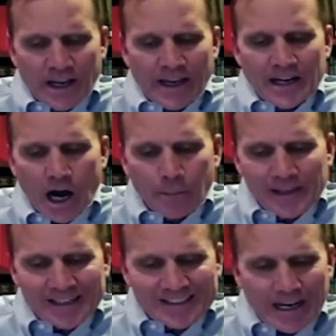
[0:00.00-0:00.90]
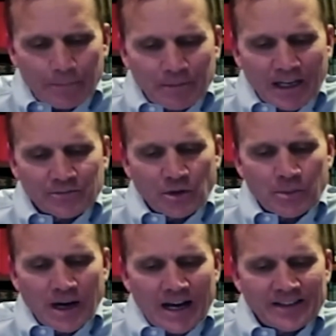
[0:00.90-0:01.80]
and humbly accept as
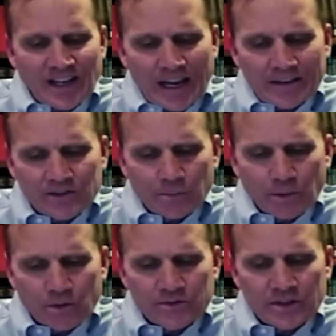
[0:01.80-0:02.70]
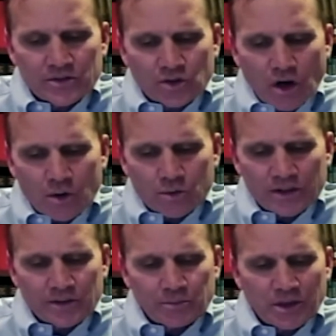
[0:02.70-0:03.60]
from God's hands the burdens and sorrows
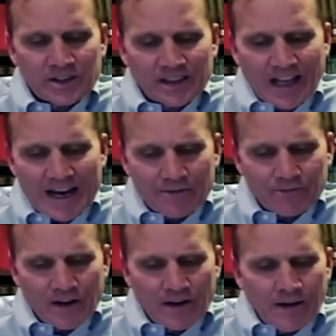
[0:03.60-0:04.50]
in this present life.